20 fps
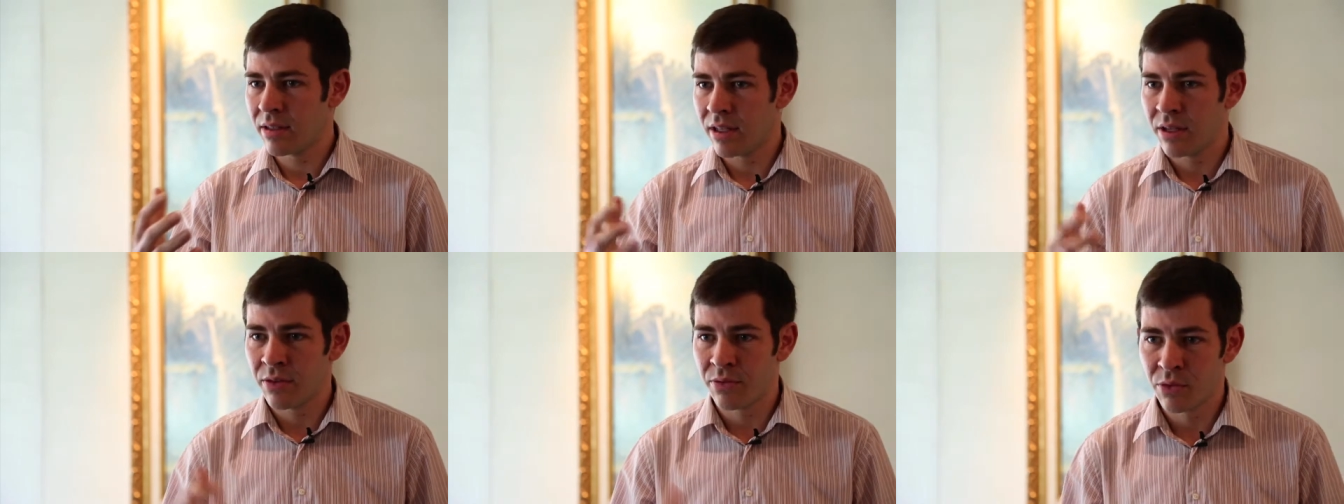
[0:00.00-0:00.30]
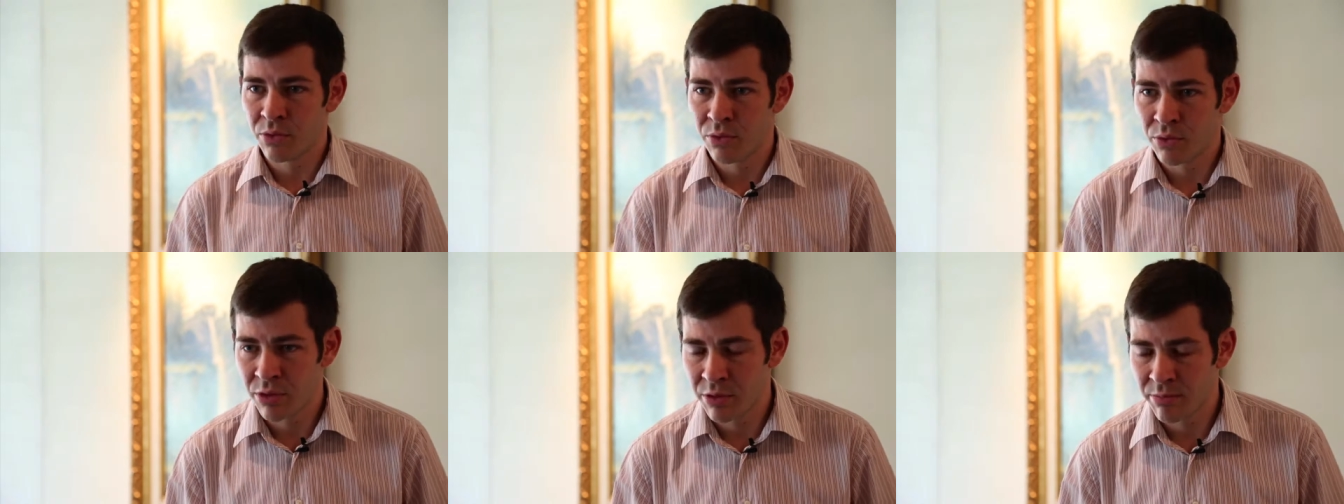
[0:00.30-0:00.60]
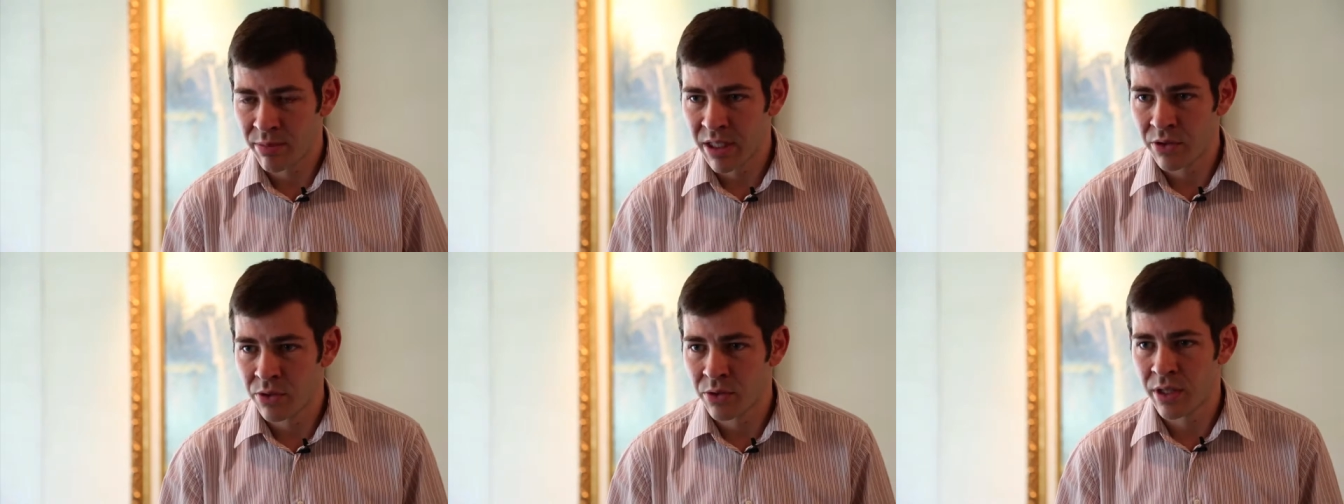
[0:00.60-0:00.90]
if you
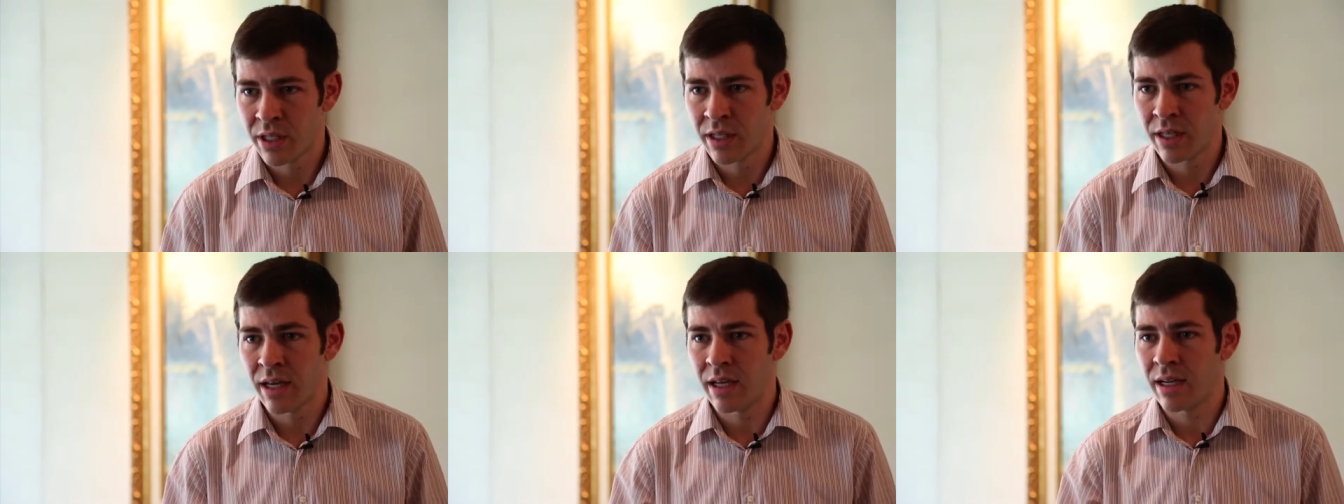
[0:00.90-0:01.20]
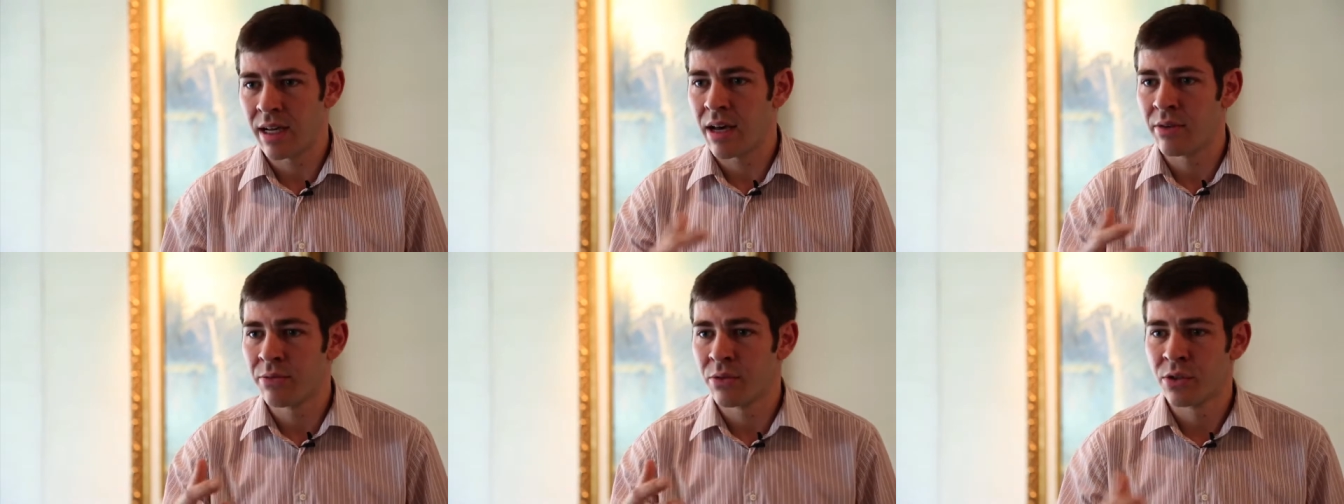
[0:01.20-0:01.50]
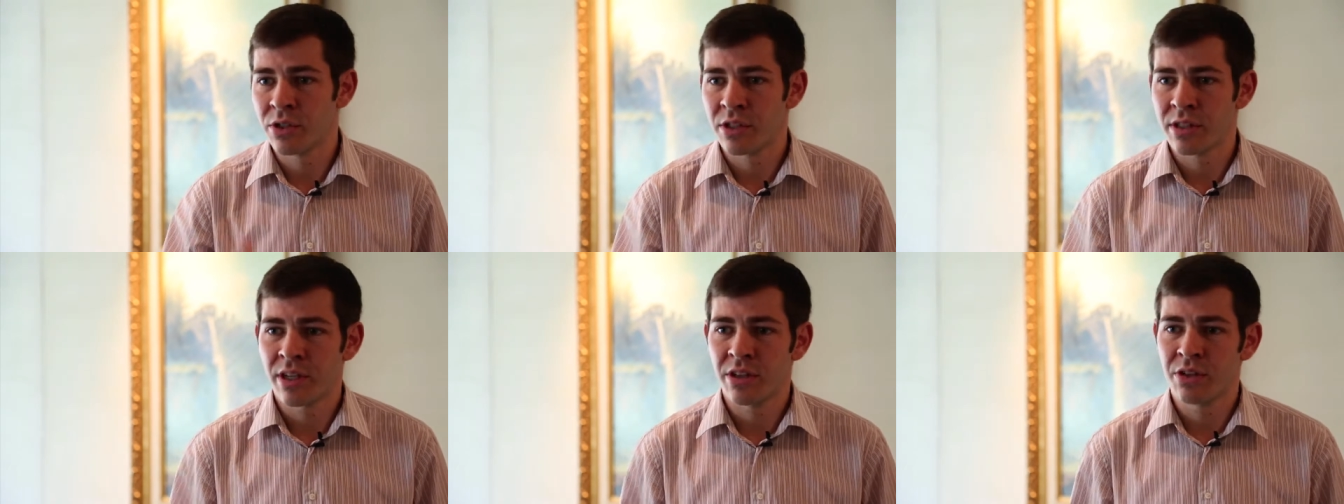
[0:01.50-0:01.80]
would be doing an
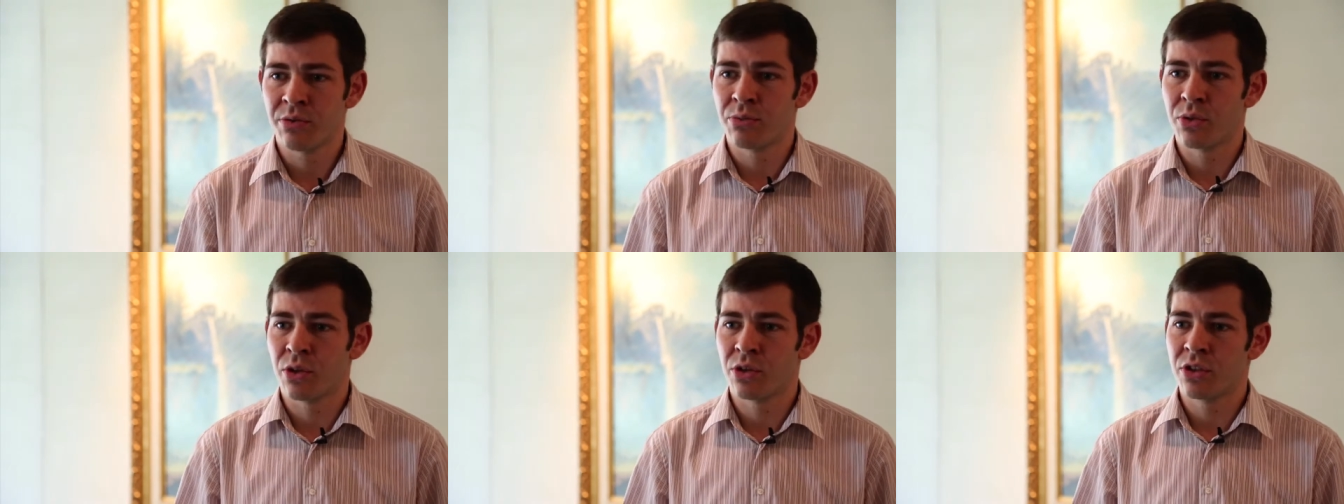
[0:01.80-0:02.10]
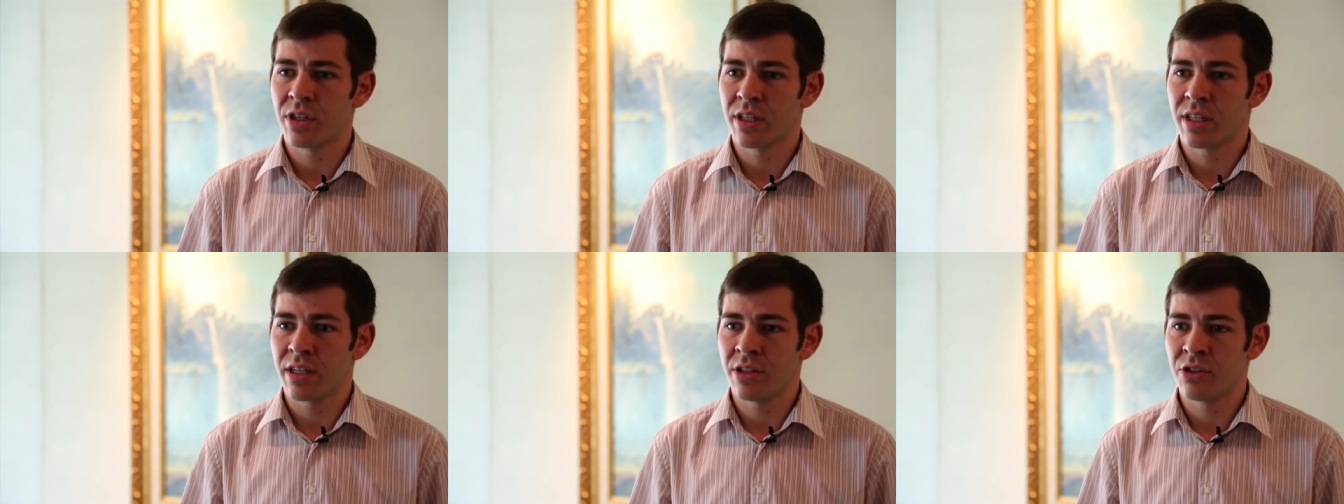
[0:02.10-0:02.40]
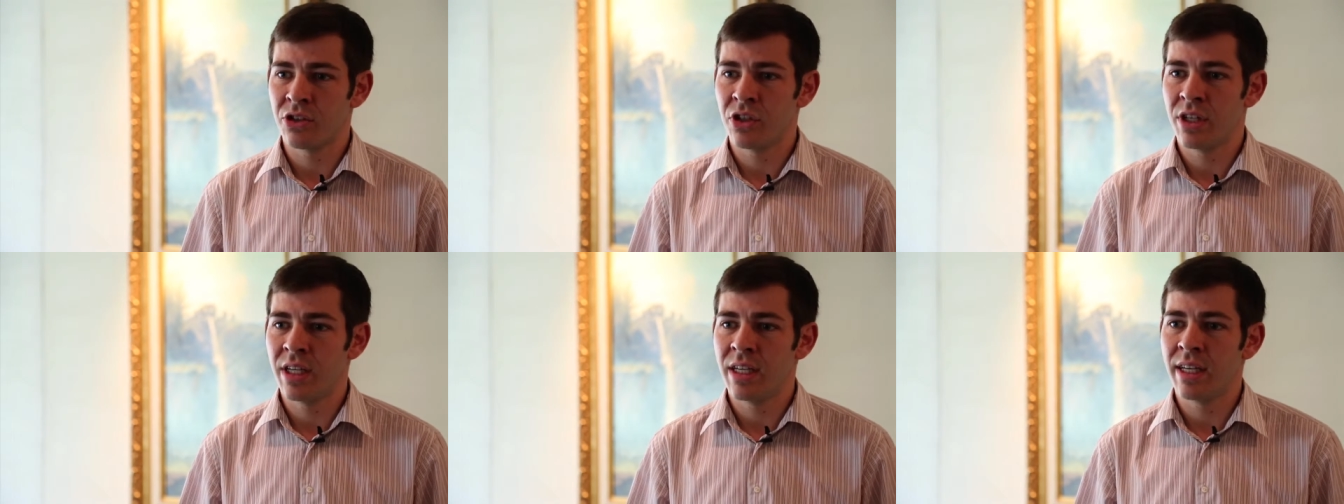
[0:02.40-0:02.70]
afforestation project
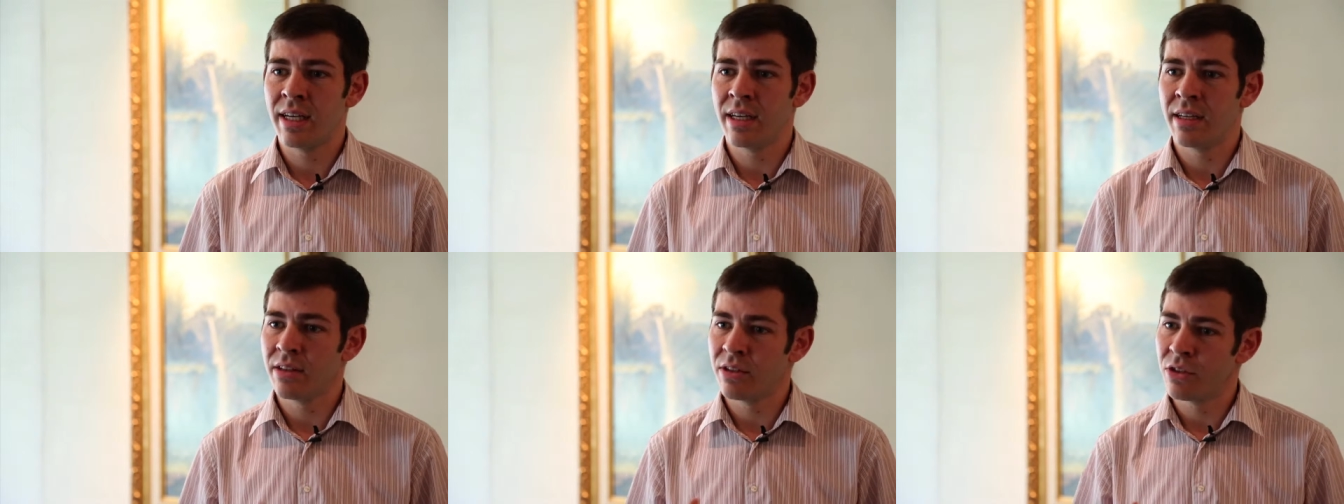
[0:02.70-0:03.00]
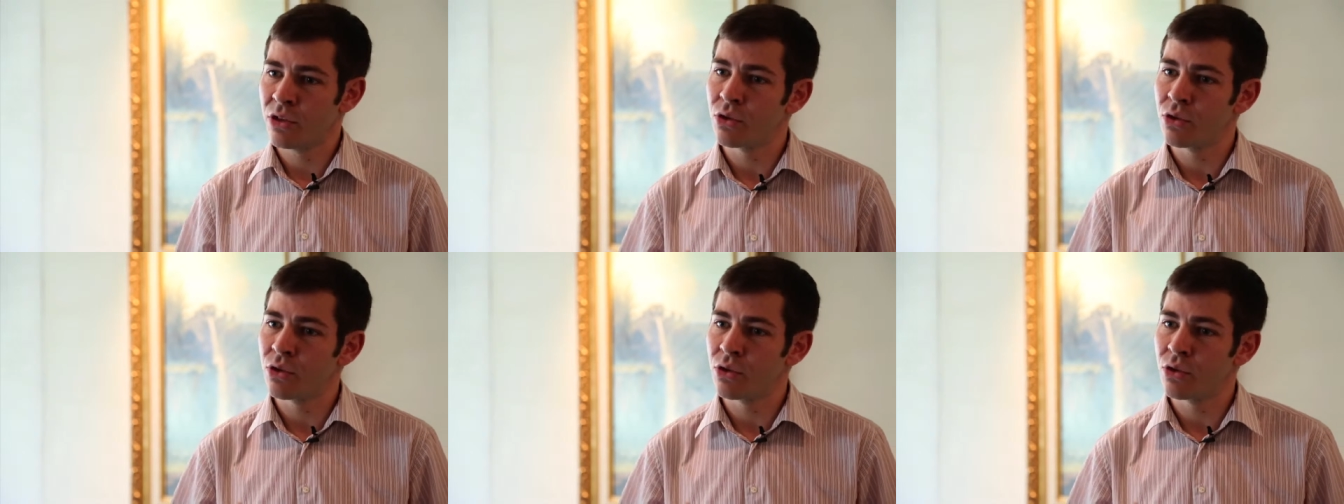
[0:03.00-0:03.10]
in Chile,